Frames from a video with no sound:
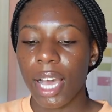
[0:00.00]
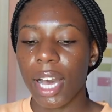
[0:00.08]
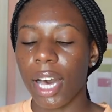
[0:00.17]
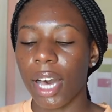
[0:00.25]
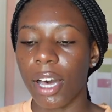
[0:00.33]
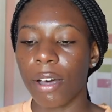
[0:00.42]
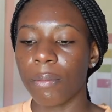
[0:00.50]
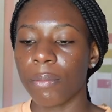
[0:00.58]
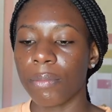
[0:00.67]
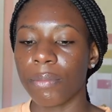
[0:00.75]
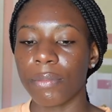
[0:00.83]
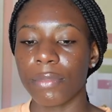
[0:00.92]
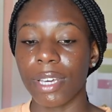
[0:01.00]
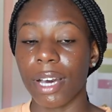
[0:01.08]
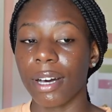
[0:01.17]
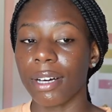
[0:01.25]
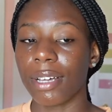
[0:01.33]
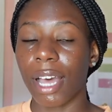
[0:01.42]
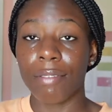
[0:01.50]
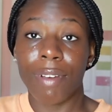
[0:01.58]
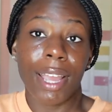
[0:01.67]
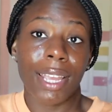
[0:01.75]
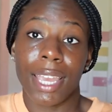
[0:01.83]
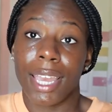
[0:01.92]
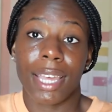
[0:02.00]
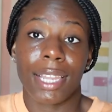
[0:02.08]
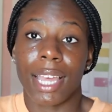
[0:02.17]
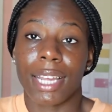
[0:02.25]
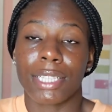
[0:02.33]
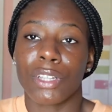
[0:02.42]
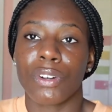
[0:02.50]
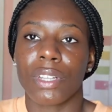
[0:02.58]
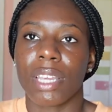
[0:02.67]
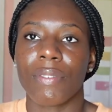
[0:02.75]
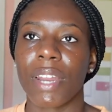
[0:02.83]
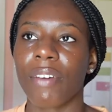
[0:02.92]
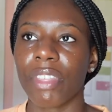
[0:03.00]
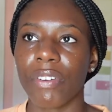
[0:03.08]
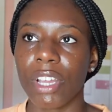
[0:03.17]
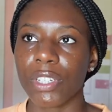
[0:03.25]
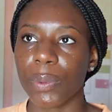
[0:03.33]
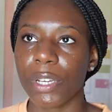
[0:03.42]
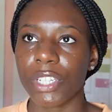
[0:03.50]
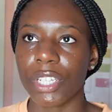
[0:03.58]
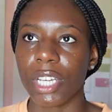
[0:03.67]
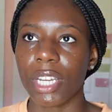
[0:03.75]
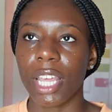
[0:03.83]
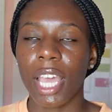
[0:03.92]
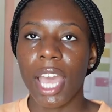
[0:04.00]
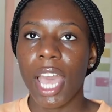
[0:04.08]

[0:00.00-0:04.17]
um y'all I, I can't like literally even after graduation